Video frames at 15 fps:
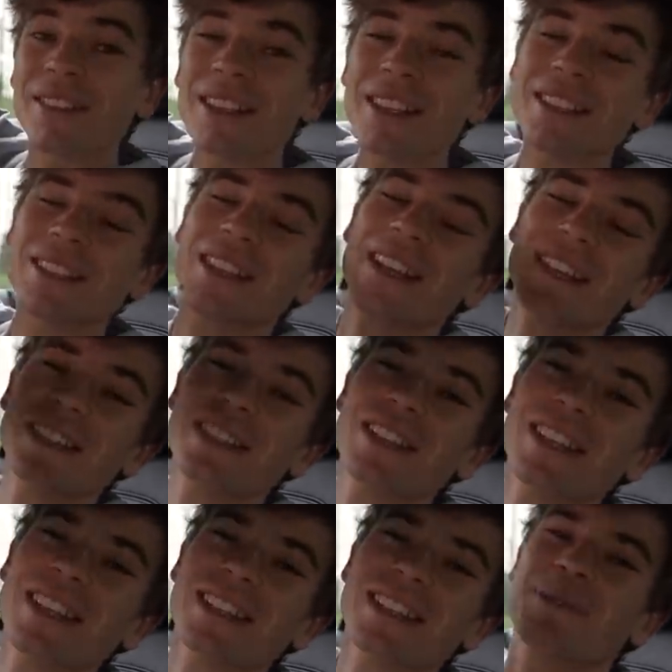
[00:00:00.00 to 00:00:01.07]
Thanks guys,
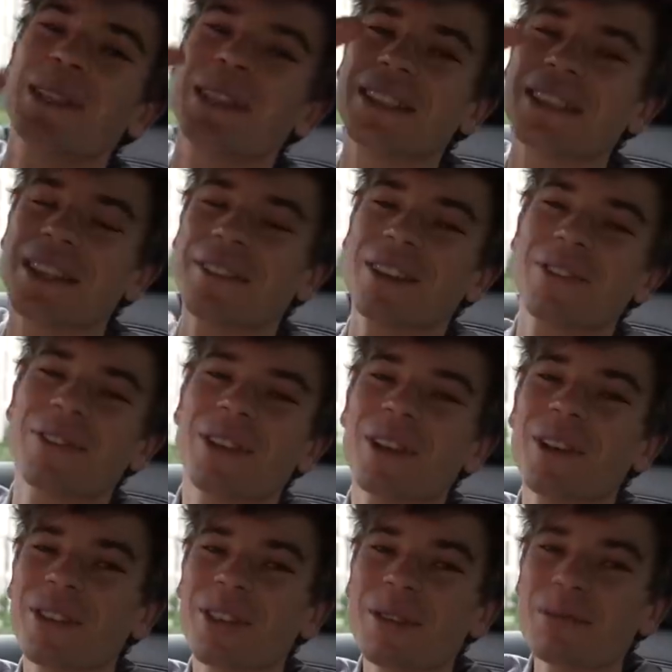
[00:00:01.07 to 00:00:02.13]
cheers. Please give this
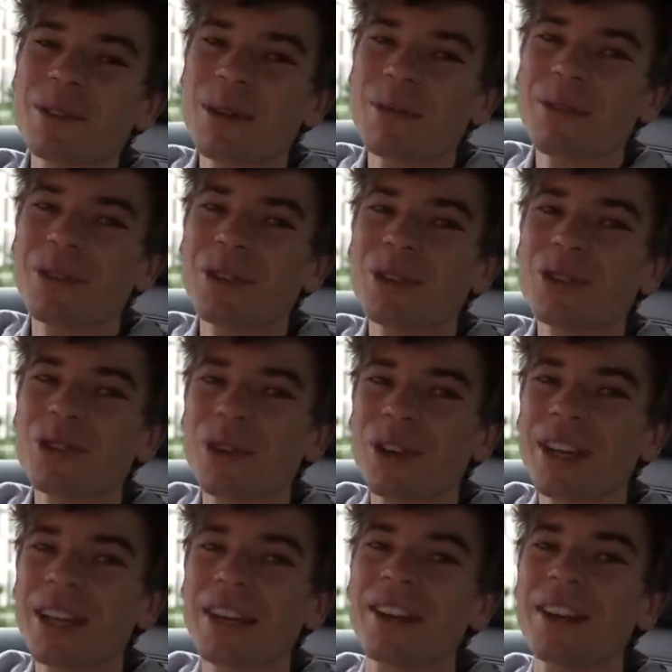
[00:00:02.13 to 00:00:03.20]
video a thumbs up if you
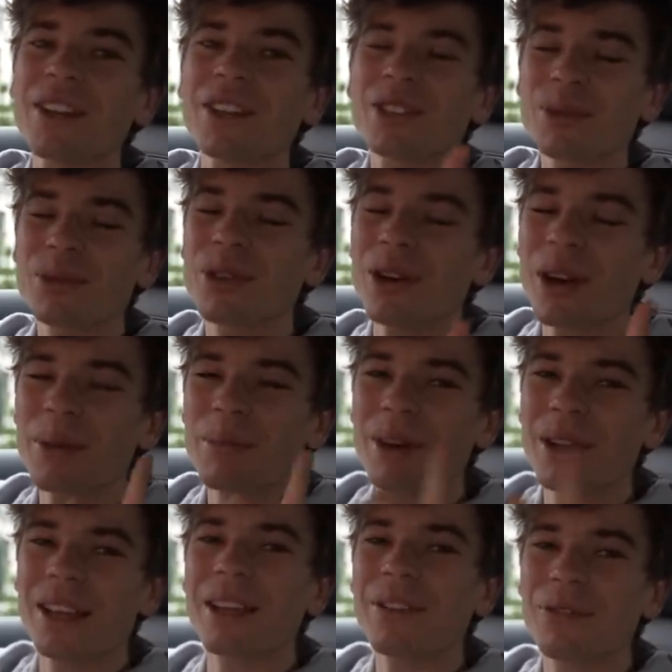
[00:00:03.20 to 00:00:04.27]
enjoyed it. Subscribe
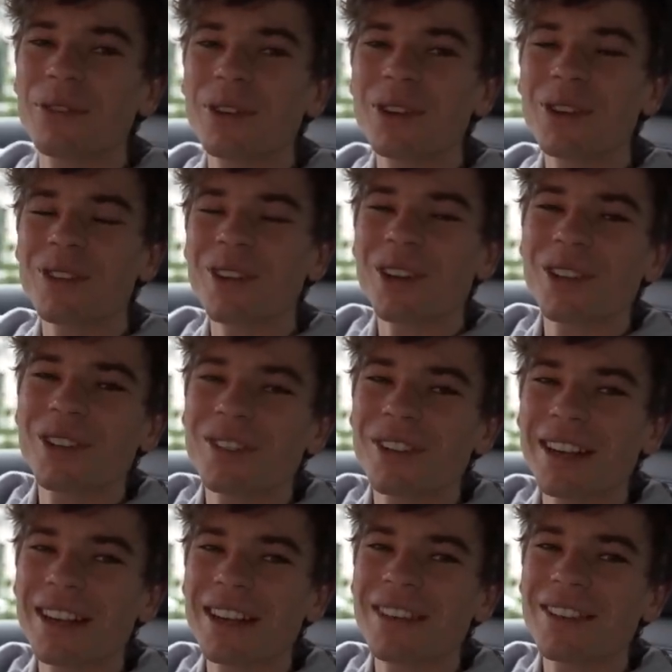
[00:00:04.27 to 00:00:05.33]
if you aren't
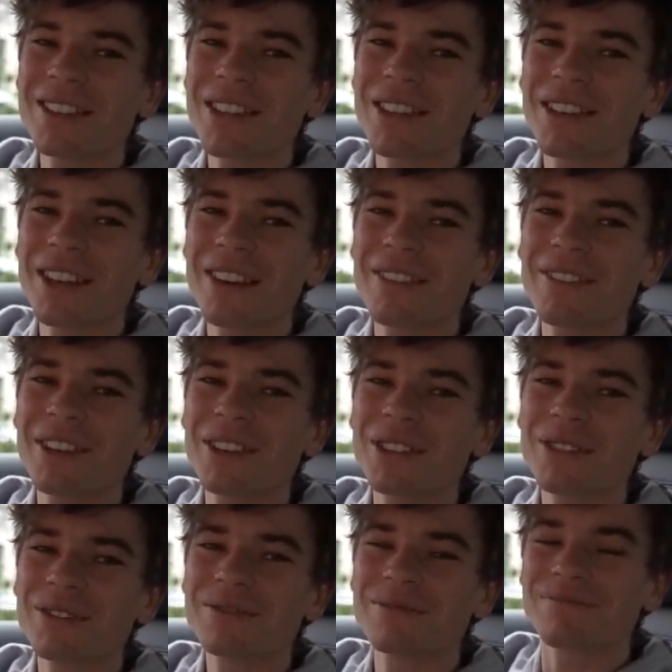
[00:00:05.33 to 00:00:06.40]
already, and I'll see you again very
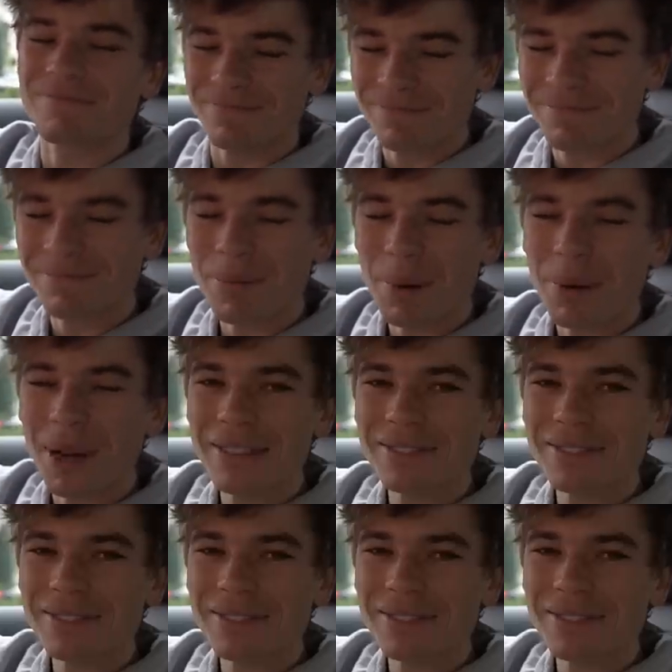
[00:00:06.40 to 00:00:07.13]
soon. Bye